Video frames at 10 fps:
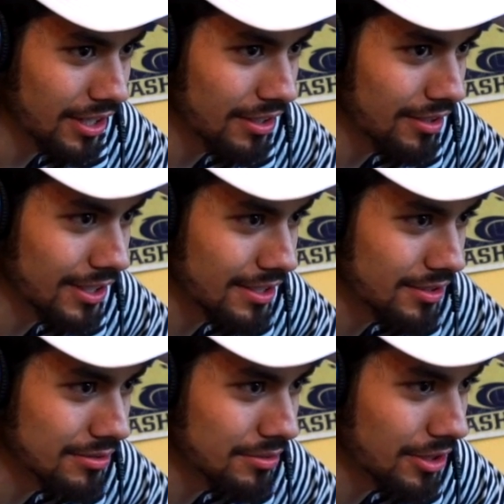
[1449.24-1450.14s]
get all that
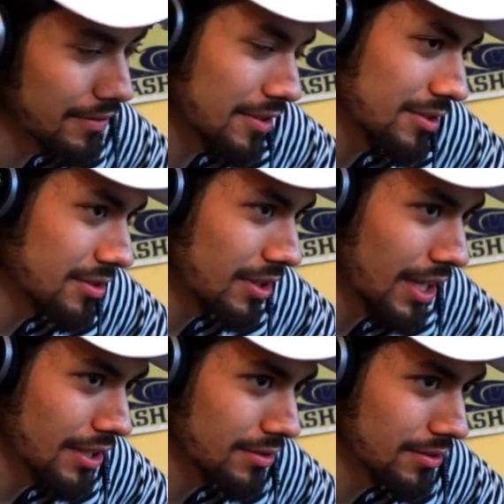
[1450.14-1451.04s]
schoolwork if you're still in
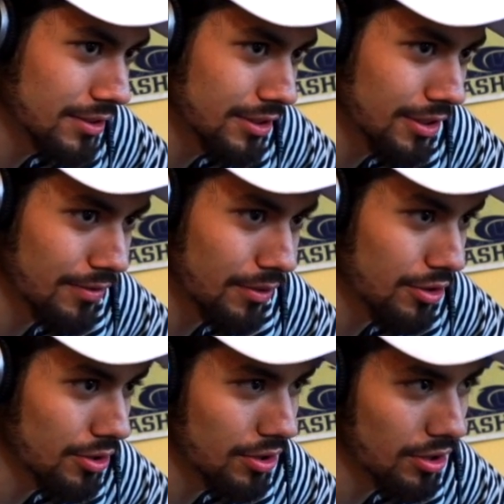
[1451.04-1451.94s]
high school and stuff, or
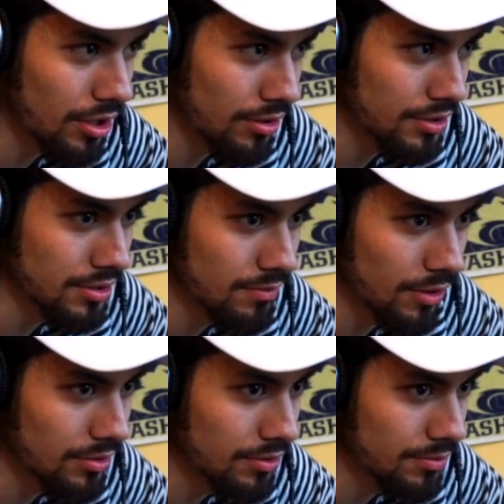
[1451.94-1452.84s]
you're in college and
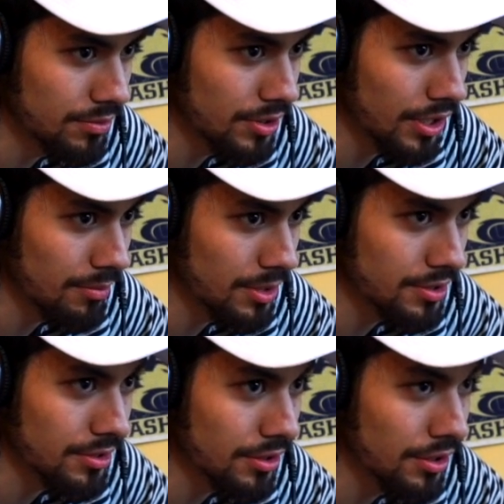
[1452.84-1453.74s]
want to hoop. You got to make
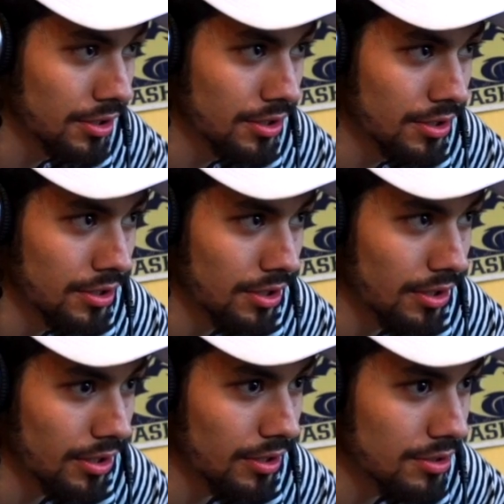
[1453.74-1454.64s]
sure
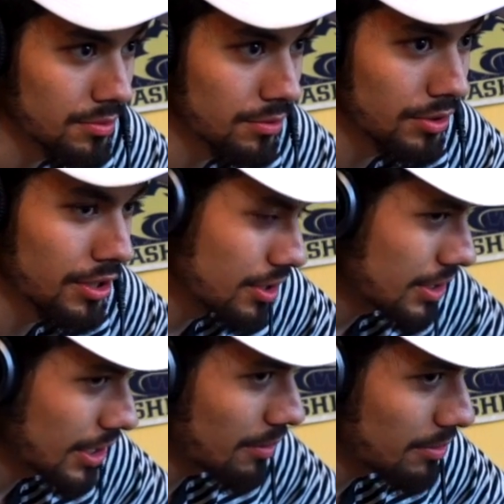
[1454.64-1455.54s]
you're eligible, and then you
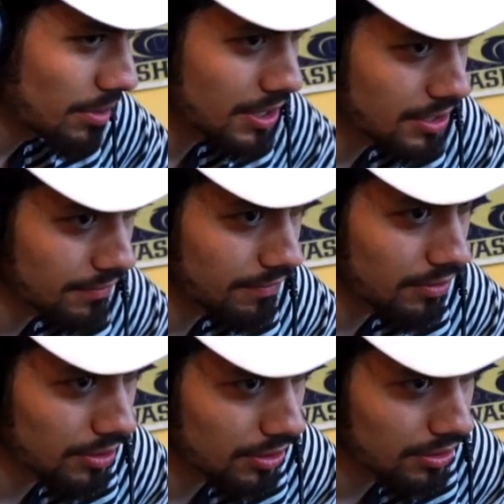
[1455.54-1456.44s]
just got to be patient
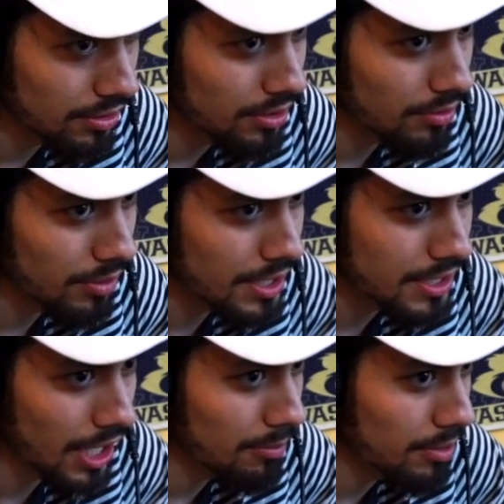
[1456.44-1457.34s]
for, you know, the right
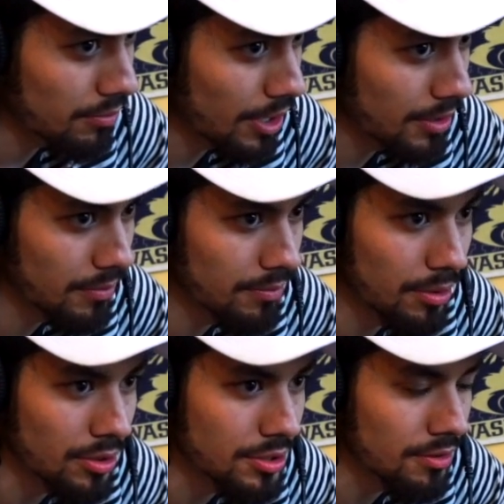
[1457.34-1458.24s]
time and the right
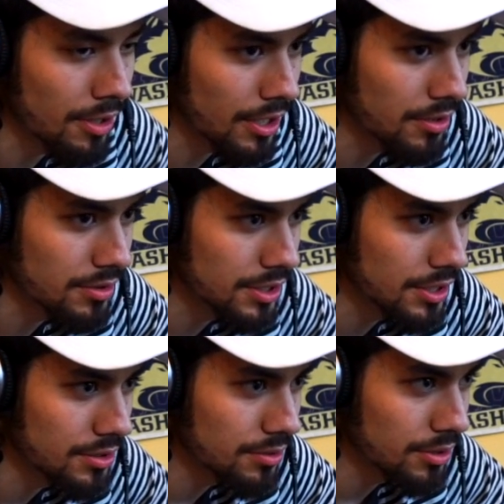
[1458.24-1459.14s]
person, the right coach to
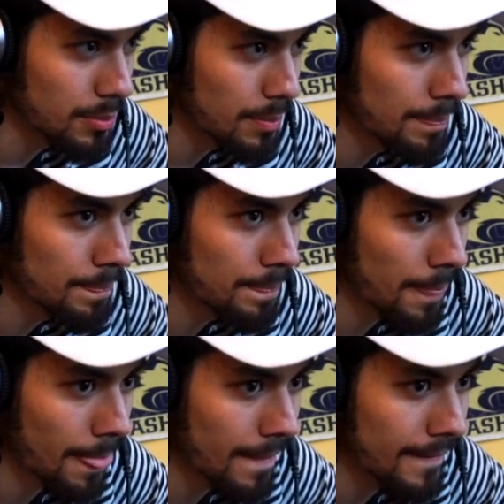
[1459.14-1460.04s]
hit you up.
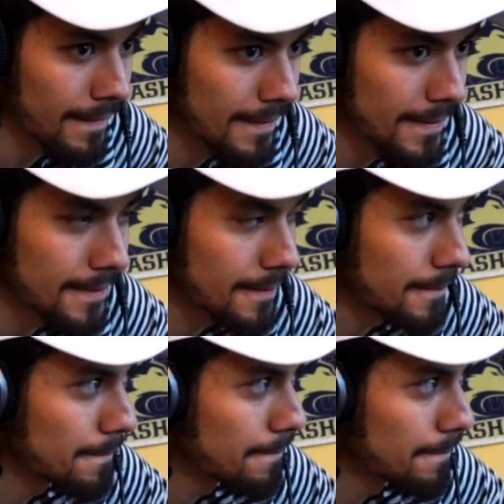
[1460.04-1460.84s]
So.